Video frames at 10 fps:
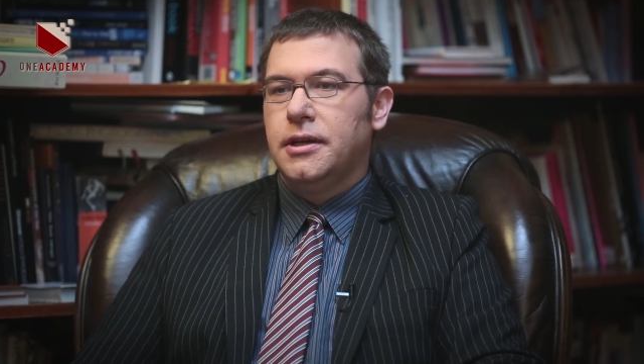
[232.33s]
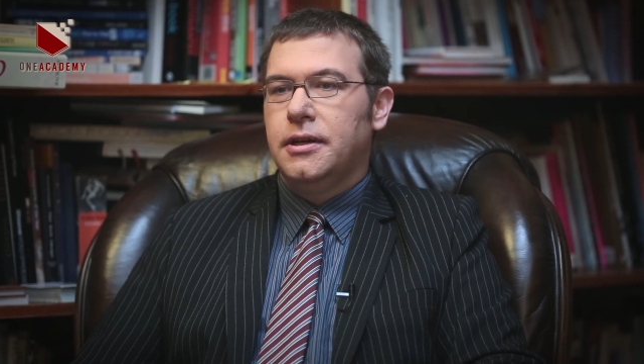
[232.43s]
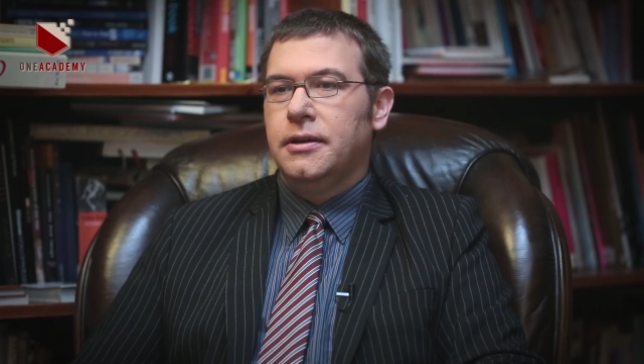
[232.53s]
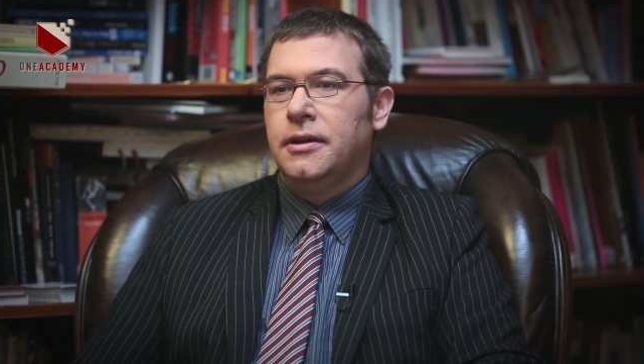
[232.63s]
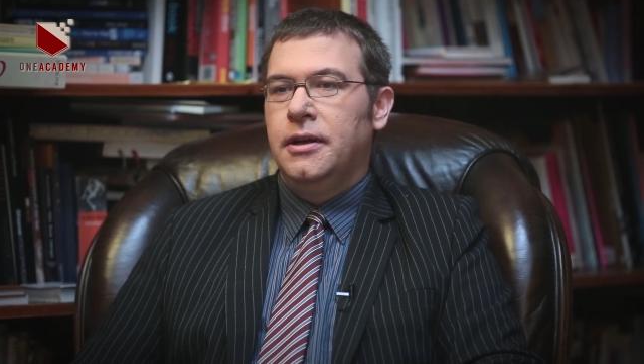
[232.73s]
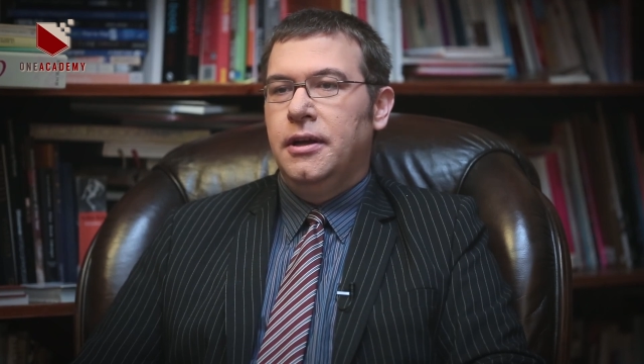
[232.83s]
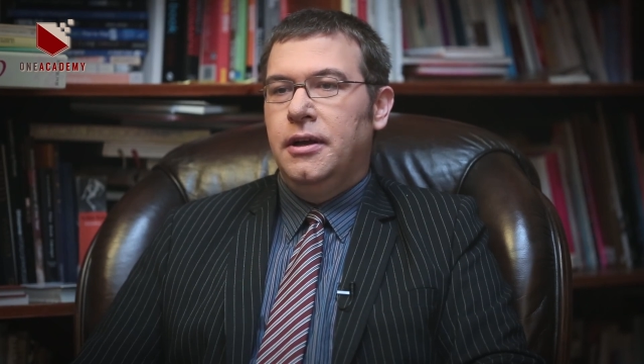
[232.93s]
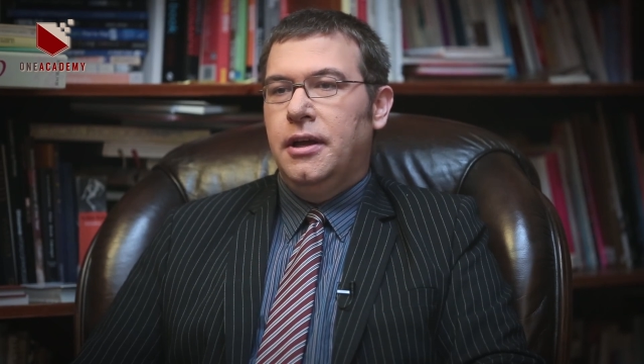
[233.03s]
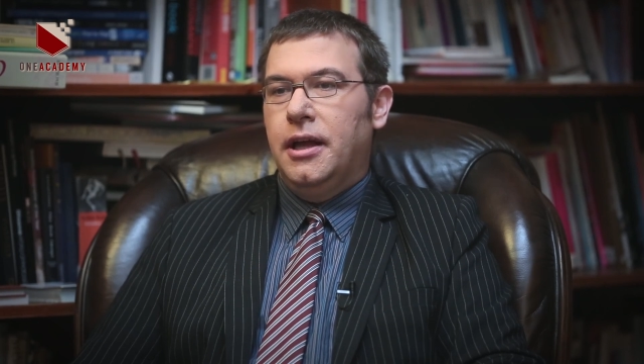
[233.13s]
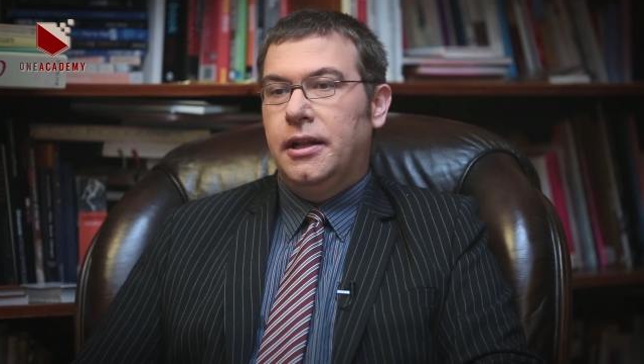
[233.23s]

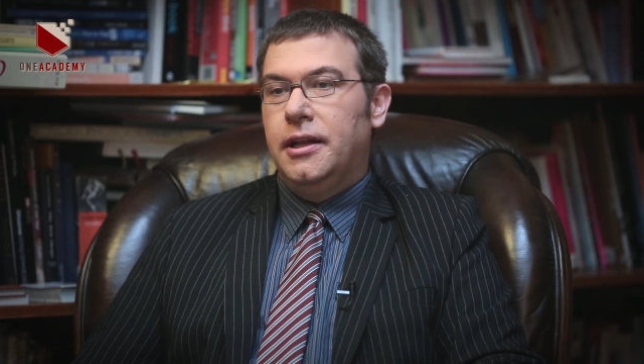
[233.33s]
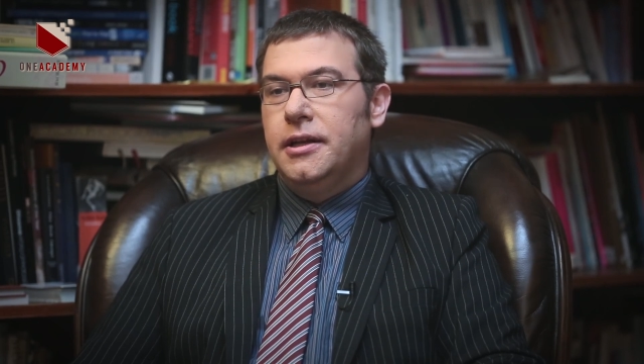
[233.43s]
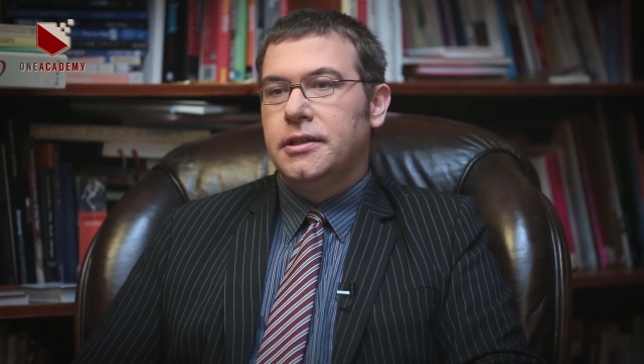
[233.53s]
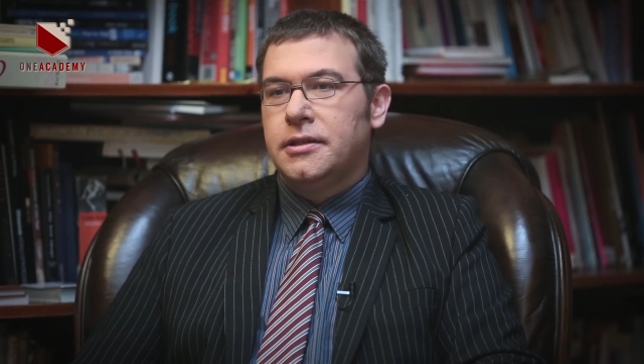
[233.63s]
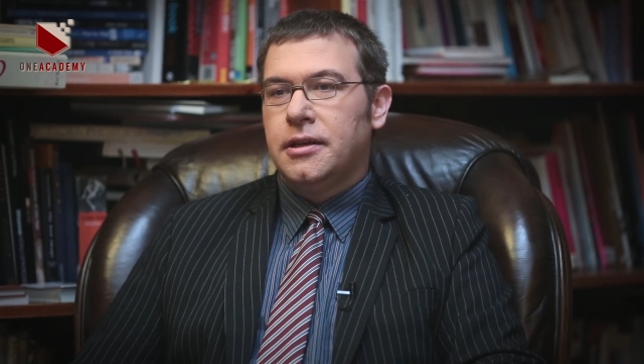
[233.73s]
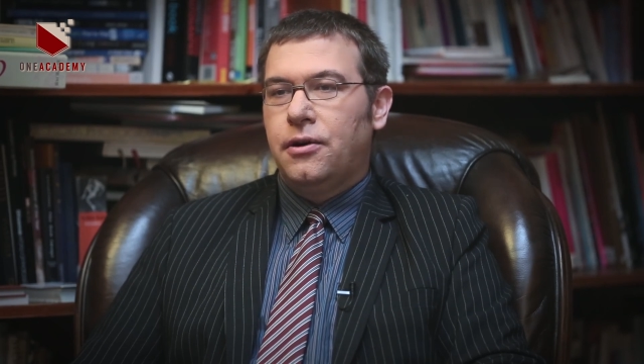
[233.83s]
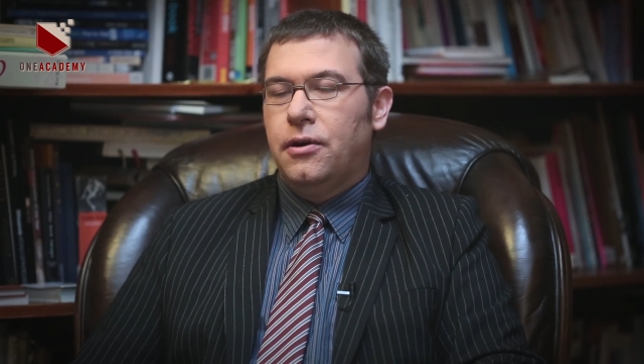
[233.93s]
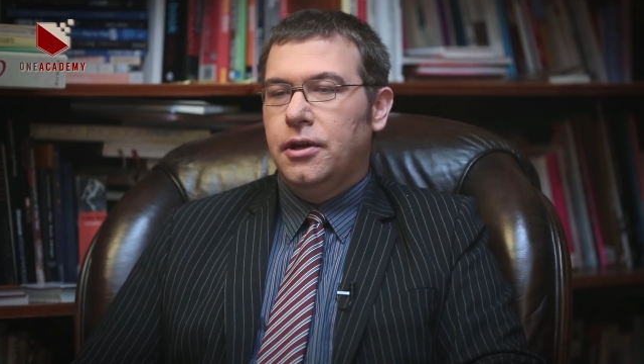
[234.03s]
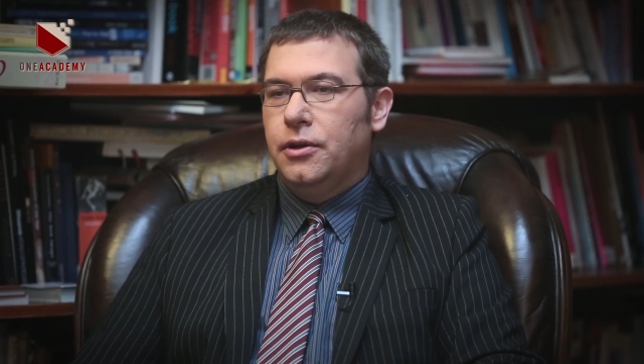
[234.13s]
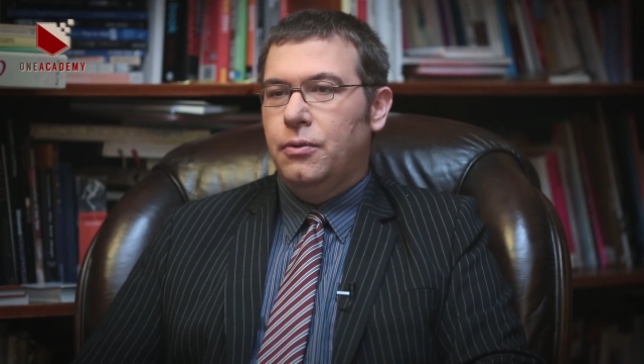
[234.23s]
at least
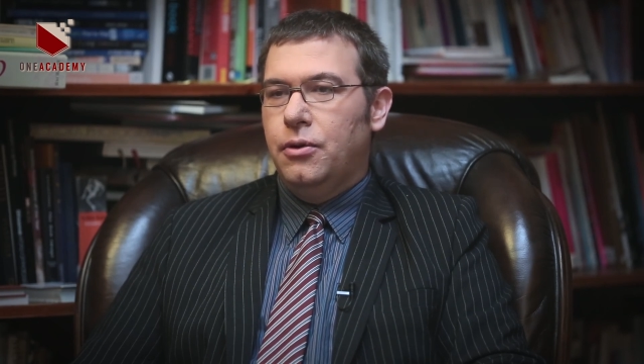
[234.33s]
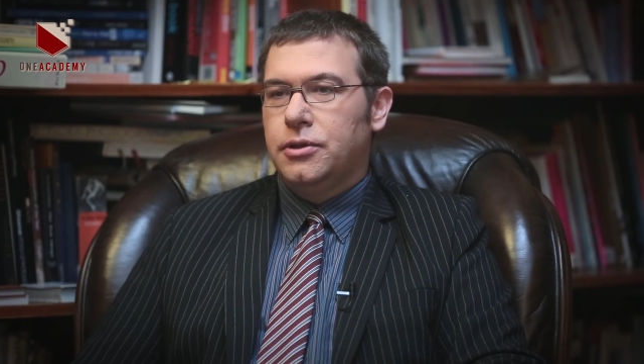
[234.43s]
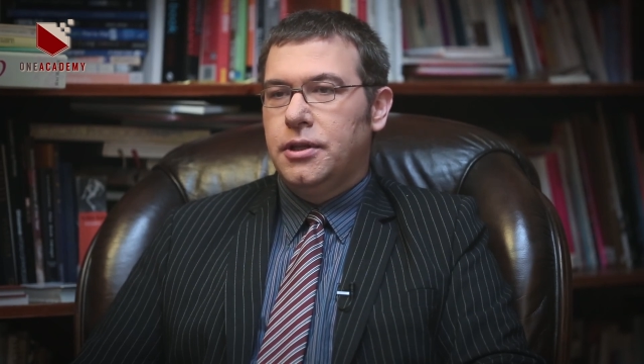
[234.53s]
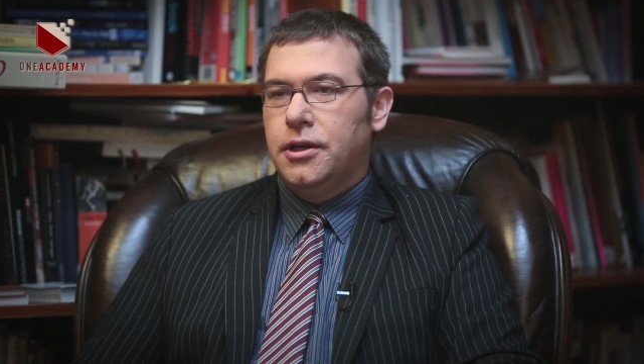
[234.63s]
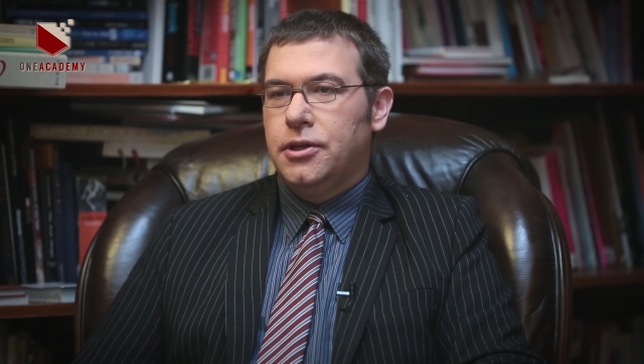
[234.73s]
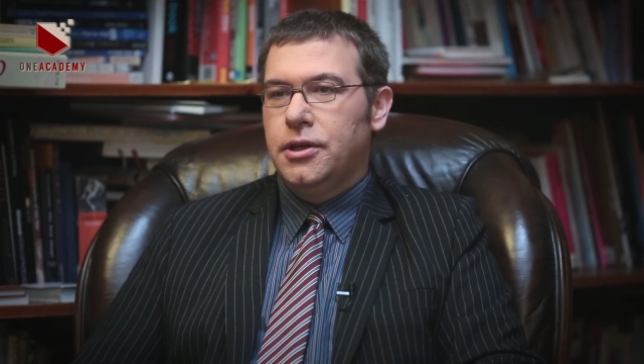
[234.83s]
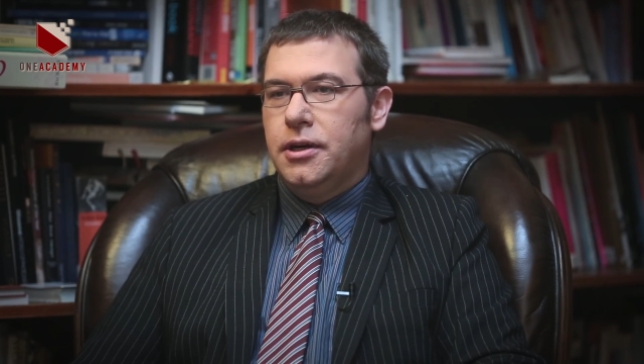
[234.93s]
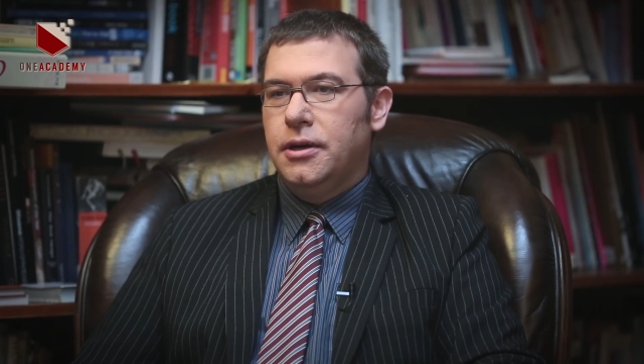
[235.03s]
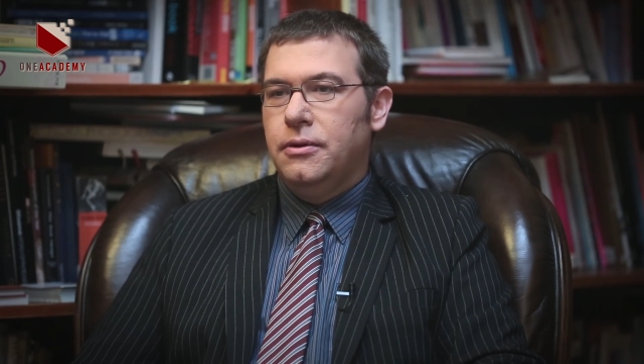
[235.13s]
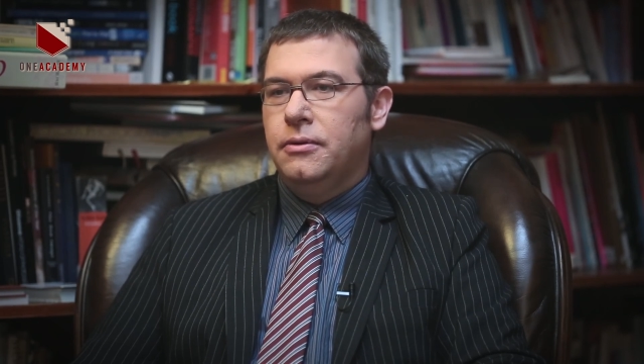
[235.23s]
according to Wall Street
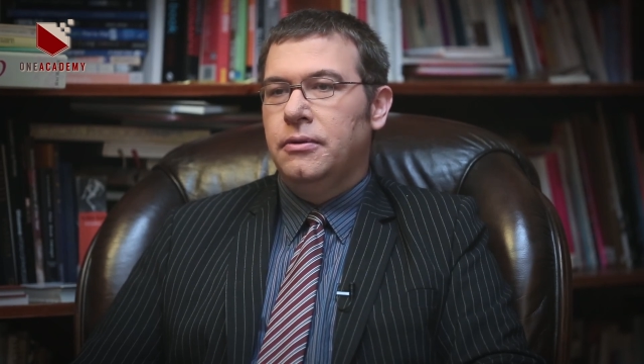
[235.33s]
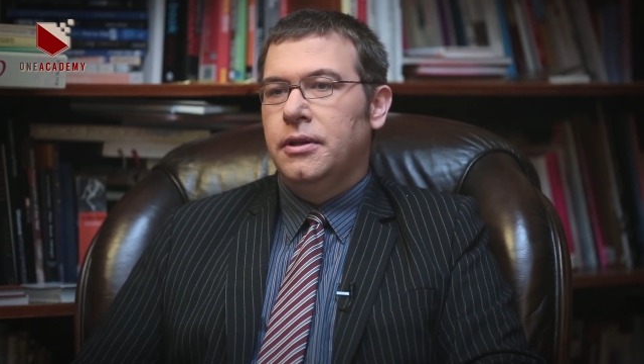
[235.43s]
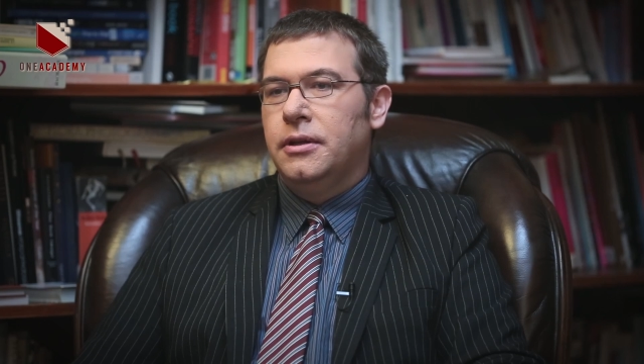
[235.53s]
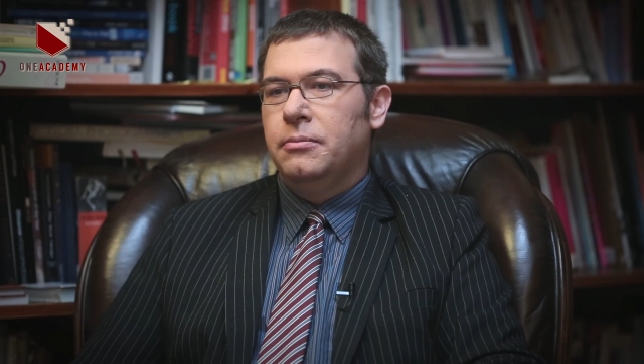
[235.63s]
Journal,